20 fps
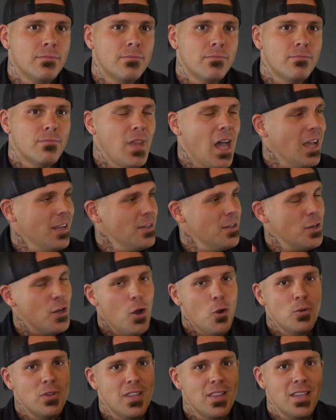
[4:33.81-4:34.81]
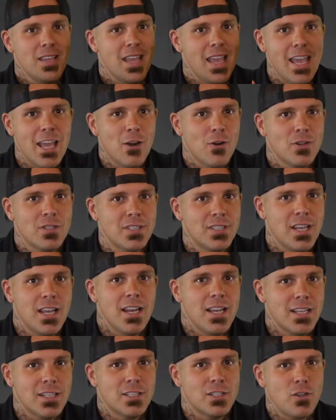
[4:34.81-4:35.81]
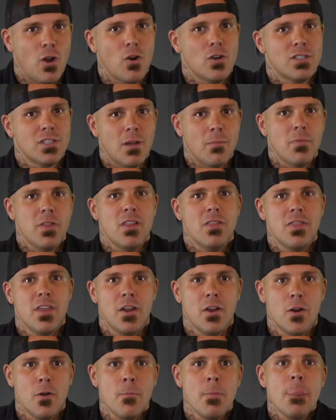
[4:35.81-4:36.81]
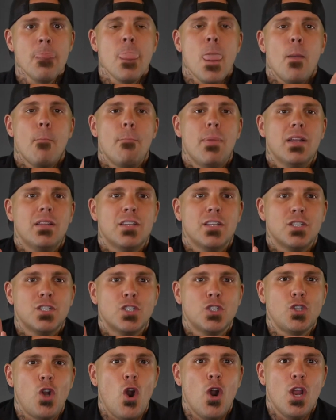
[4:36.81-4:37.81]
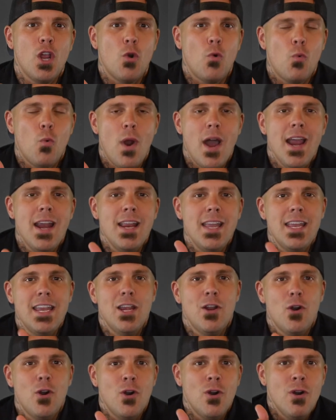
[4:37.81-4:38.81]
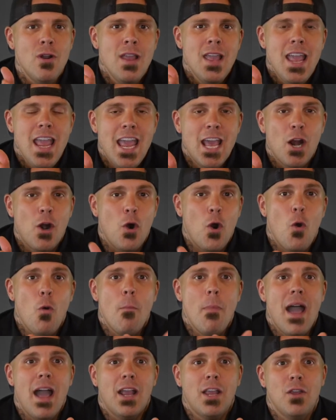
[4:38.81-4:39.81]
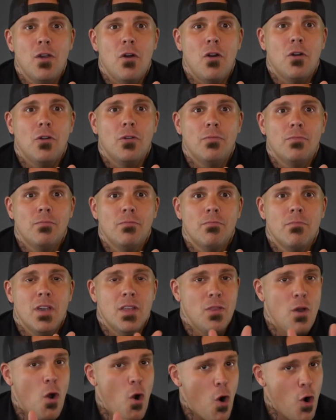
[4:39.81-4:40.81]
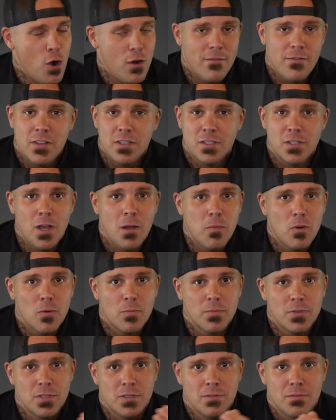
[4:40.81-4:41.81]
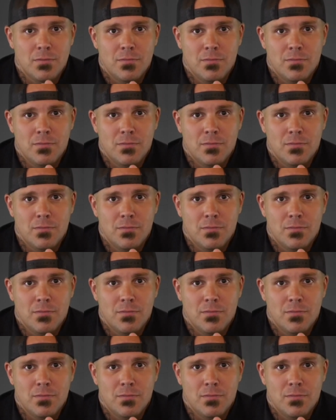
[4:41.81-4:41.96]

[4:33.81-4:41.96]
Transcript: Not to go to the inner city and start something there, but to start it right here in our own backyard, in the heart of the suburbs.